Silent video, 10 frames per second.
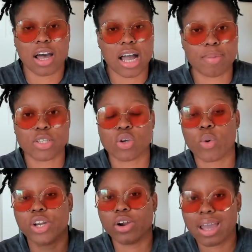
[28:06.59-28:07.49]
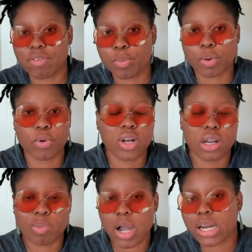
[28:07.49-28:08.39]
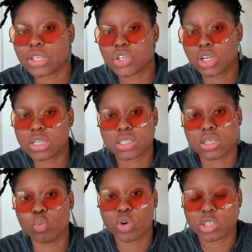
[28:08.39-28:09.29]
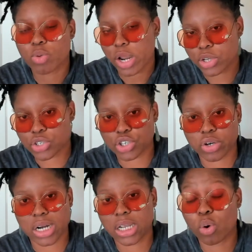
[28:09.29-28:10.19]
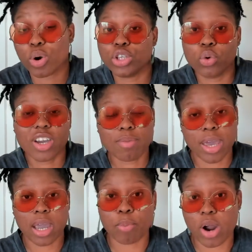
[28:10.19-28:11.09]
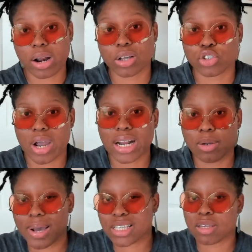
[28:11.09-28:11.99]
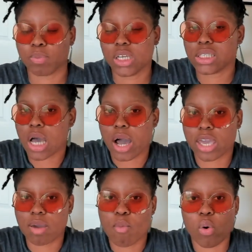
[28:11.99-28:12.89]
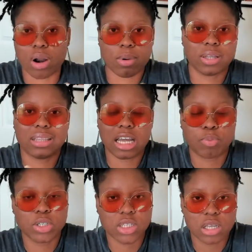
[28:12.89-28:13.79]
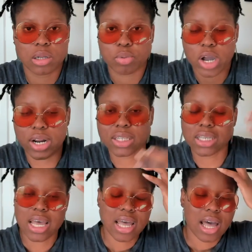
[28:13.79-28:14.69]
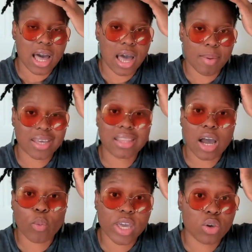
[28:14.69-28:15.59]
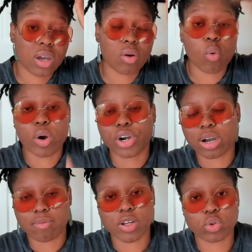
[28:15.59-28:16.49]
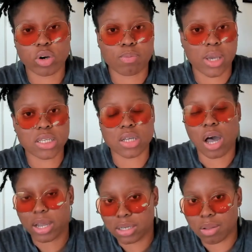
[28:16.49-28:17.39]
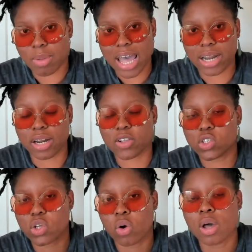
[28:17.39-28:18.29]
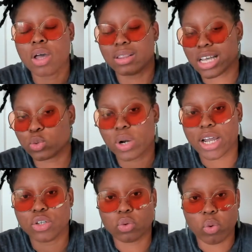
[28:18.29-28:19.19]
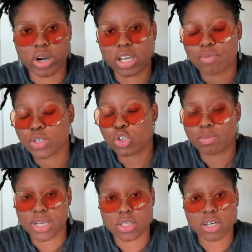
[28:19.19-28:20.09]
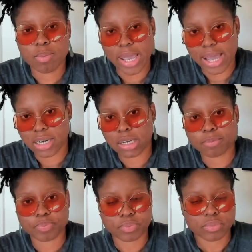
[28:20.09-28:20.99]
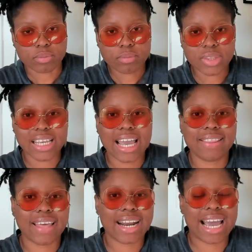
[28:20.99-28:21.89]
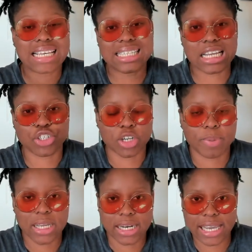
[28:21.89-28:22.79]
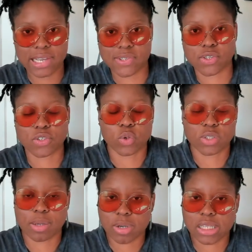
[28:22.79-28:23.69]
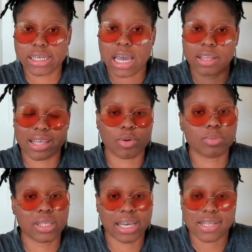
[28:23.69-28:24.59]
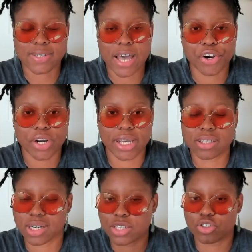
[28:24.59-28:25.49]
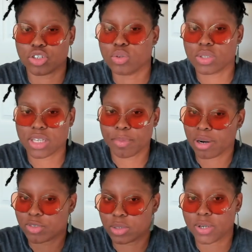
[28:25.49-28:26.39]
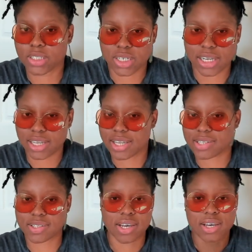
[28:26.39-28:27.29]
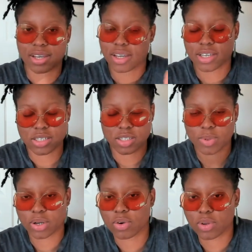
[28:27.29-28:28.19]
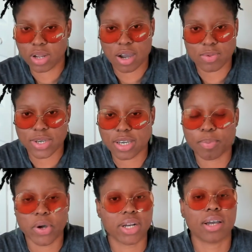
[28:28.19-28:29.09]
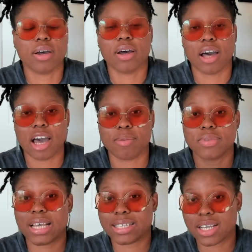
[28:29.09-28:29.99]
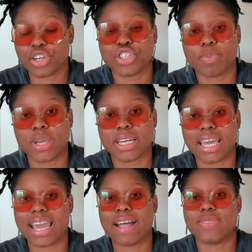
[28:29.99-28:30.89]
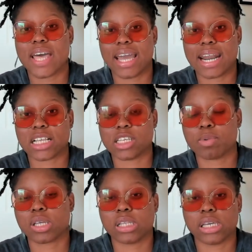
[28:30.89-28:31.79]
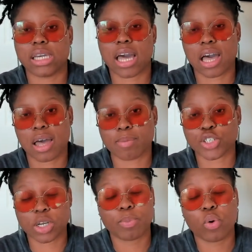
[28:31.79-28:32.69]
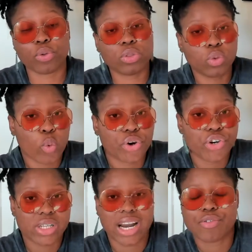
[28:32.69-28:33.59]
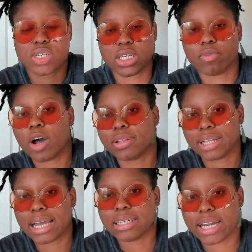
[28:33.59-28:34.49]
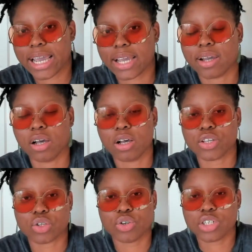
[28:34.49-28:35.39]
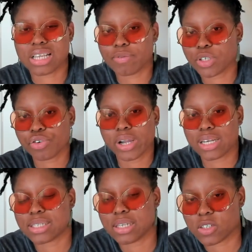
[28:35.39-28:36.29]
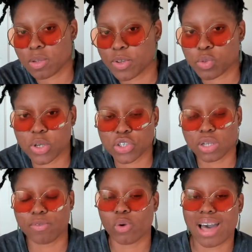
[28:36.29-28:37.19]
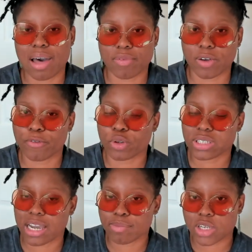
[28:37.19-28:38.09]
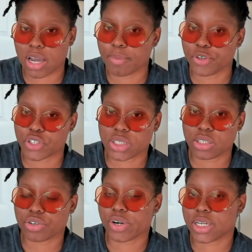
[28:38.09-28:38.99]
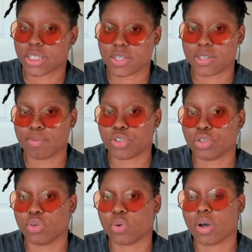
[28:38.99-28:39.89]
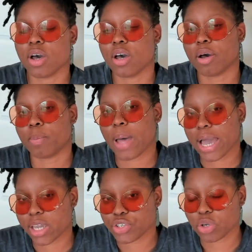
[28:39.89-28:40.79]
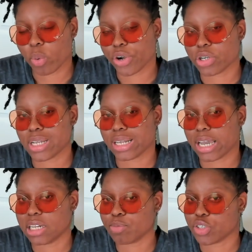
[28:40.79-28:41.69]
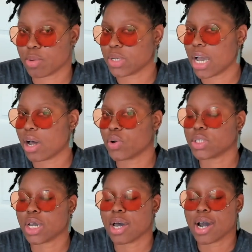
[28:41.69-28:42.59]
And so when you're heavy promoting your products, you're gonna see which products are trending, or you can make a product trend by simply talking more about that particular product, and that way you can order inventory based on demand. And so that's what I do: order inventory based on demand, and then I set shipping days. So typically that would be like a Saturday. Today's Tuesday, but I'm shipping today because it's just been a whole long week. But I set a shipping day, and then I typically ship orders that I receive on that day. So you just have to create a system, especially if you have a full-time job. You just need to create a system to package orders and get them shipped out.